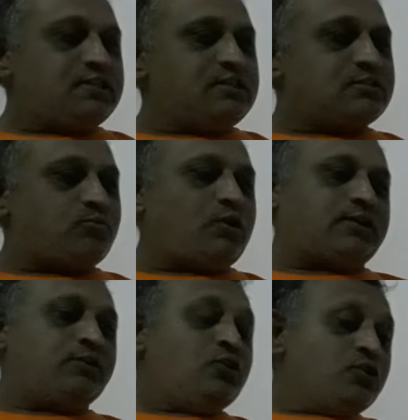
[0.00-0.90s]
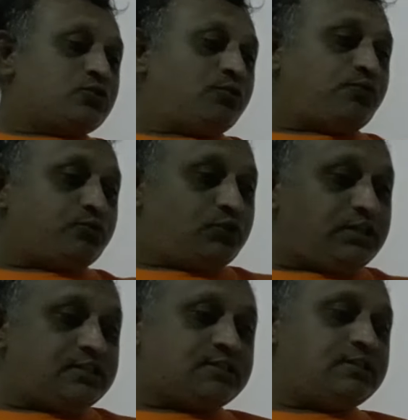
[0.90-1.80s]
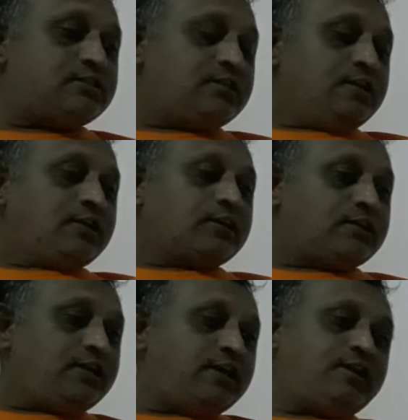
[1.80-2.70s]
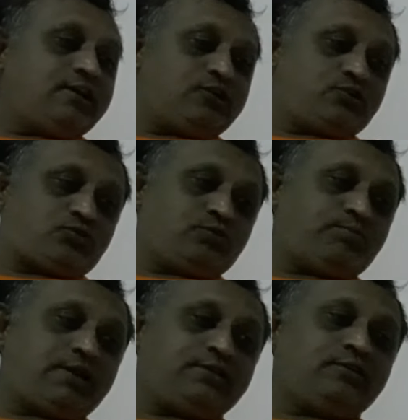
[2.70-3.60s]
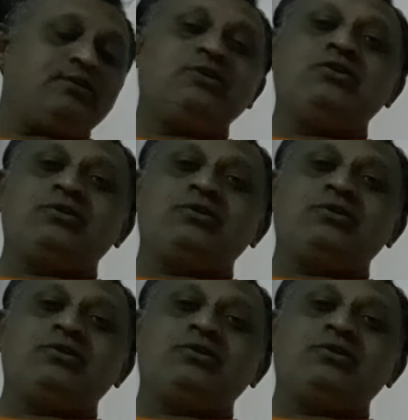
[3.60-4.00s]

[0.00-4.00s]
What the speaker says: is what. So this is clearly understood by the